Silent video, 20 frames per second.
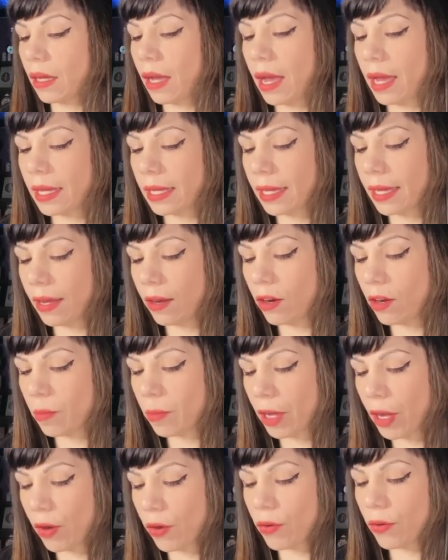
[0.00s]
I care
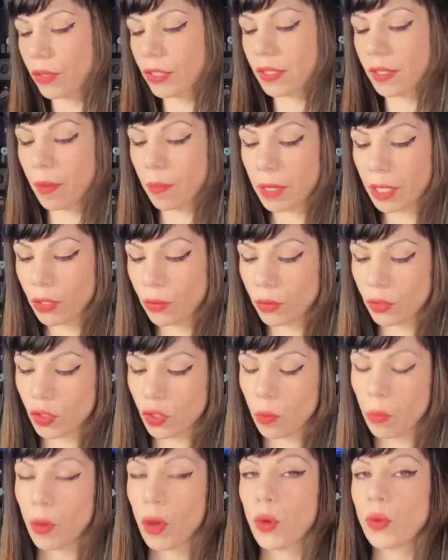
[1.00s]
about or somebody who's
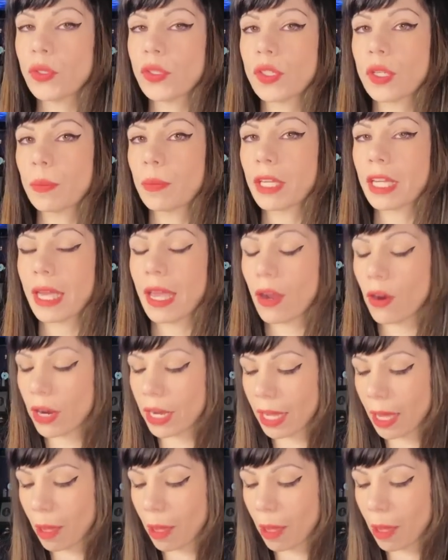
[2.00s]
supposed to be caring